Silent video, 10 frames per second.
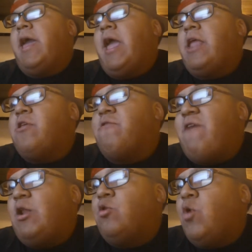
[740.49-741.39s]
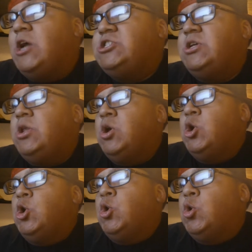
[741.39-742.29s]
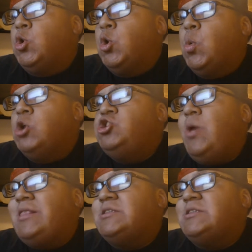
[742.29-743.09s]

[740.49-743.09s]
And your final question who would you like